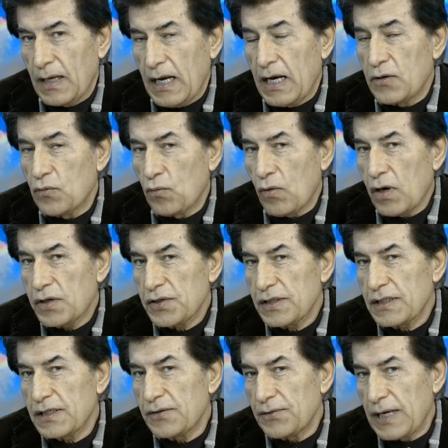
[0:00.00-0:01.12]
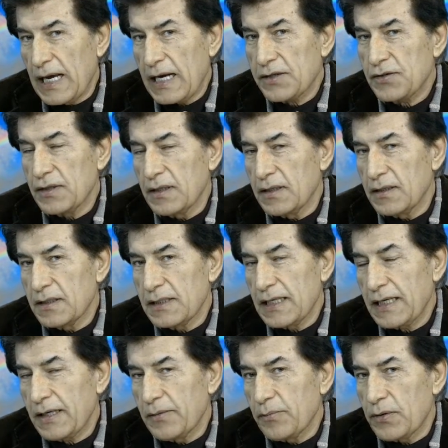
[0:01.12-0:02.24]
and watches the reaction in the
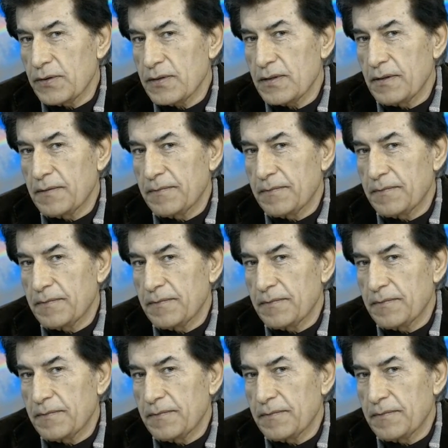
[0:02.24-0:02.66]
second person